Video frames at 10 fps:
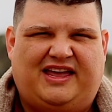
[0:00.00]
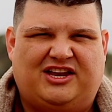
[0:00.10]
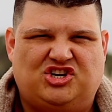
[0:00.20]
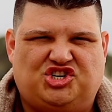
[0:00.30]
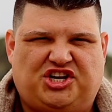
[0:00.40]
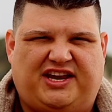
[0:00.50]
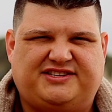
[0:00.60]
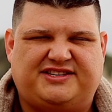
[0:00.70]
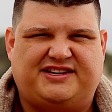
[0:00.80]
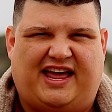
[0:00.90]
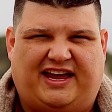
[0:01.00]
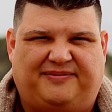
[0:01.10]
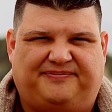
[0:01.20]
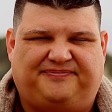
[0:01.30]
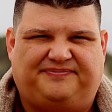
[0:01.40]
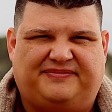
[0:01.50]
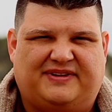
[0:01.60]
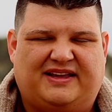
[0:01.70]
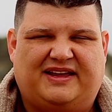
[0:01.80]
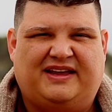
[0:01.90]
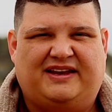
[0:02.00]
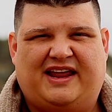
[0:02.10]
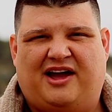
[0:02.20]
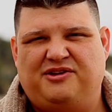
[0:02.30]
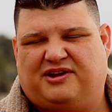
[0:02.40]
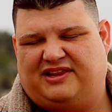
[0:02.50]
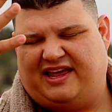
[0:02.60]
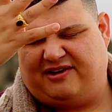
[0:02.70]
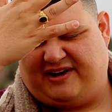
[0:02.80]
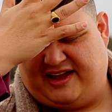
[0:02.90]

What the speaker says: in Jesus' name. Now you can lay your